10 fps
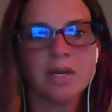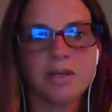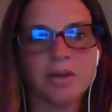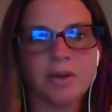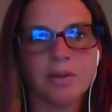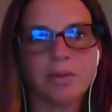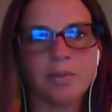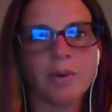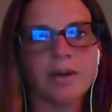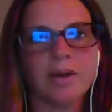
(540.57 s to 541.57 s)

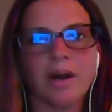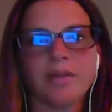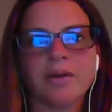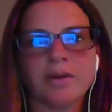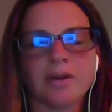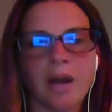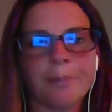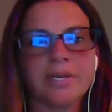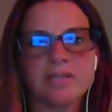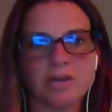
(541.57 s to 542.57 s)
what other
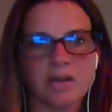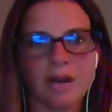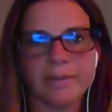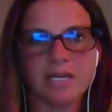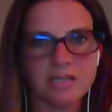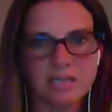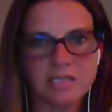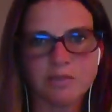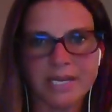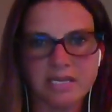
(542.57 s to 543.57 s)
companies are coming into this
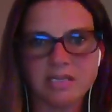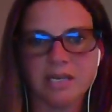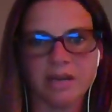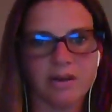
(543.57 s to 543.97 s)
space that